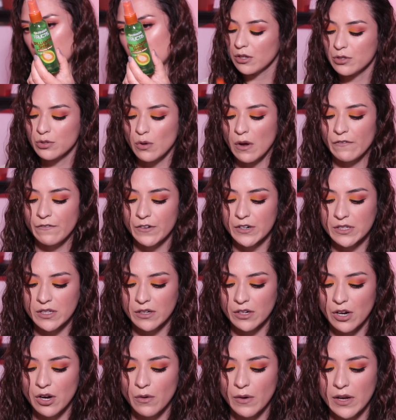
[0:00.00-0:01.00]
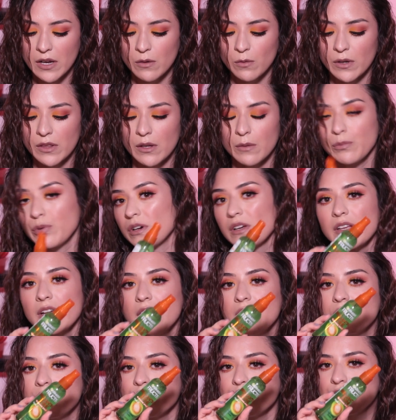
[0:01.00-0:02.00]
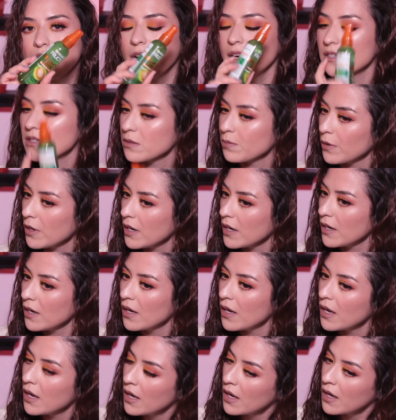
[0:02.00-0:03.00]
So I'm first gonna go in with the Brilliant Shine Spray,